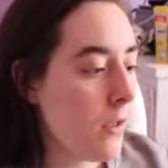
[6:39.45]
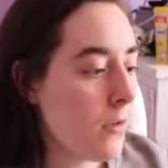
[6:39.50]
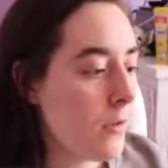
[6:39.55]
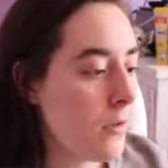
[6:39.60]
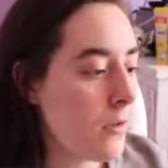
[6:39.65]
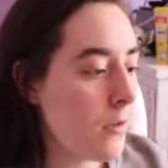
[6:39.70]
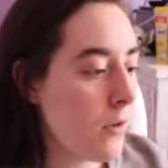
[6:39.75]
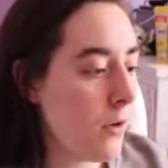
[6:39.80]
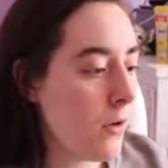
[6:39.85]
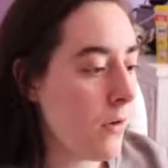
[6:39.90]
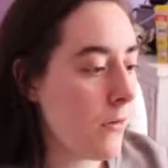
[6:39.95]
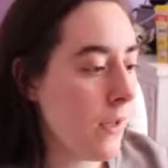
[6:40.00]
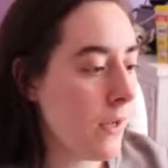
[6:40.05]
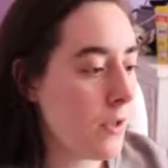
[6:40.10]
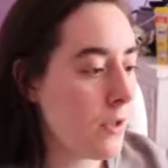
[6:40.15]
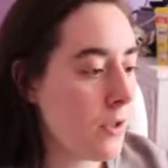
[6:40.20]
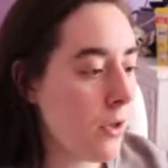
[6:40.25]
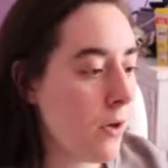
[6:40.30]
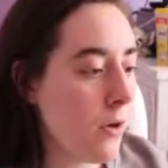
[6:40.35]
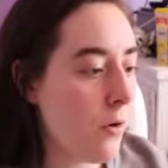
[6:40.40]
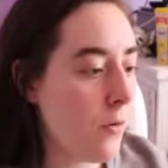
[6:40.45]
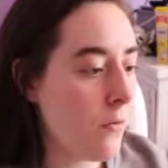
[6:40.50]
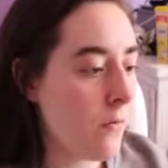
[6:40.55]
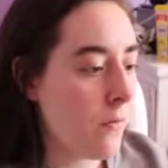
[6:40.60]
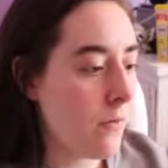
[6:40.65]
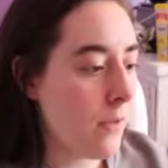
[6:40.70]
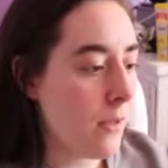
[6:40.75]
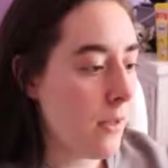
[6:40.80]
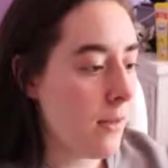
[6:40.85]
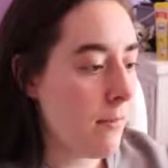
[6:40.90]
So that should
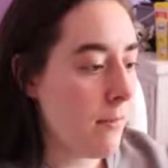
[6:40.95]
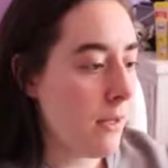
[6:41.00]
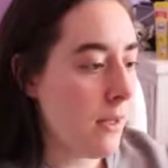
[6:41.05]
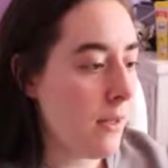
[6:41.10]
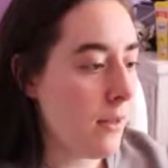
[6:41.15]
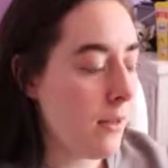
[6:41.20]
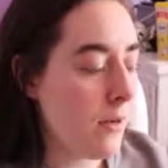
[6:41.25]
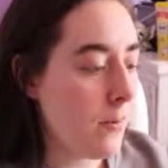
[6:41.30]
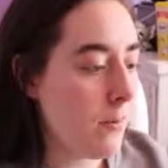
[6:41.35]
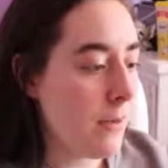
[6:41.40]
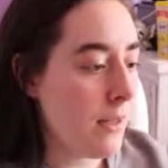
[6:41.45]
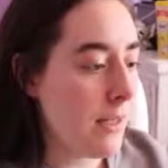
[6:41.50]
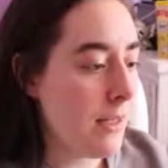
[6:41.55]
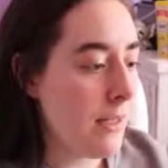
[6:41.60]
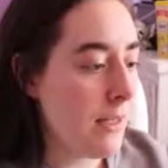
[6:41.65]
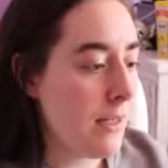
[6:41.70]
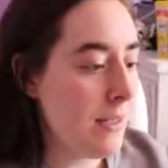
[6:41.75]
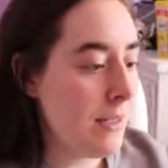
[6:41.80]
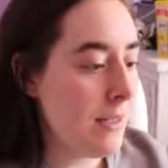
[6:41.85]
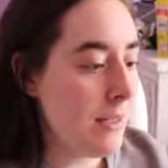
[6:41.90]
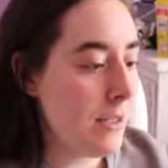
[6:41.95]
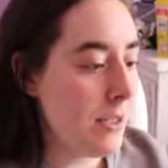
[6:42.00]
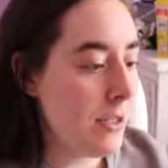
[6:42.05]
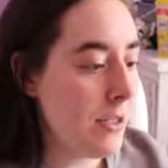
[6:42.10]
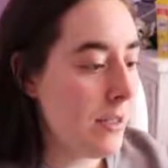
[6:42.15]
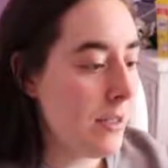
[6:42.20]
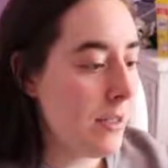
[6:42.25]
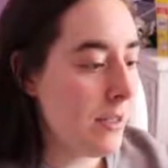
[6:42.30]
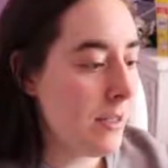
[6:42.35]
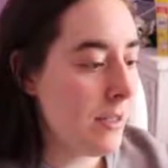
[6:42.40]
hopefully be a little bit
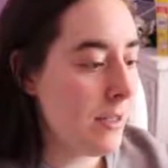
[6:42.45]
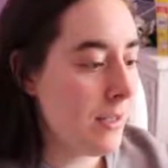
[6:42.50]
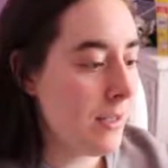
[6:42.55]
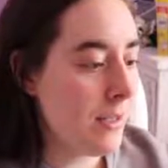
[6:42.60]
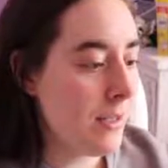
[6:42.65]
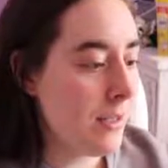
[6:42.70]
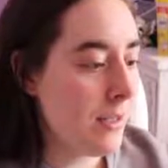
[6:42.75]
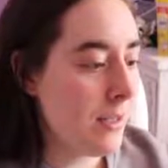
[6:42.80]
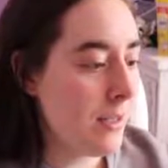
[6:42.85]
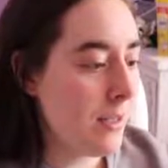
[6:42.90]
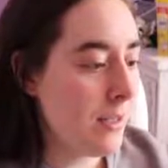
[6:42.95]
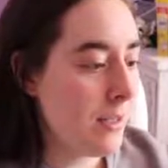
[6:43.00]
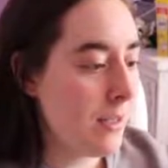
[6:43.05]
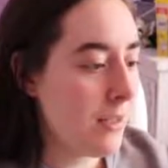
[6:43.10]
easier.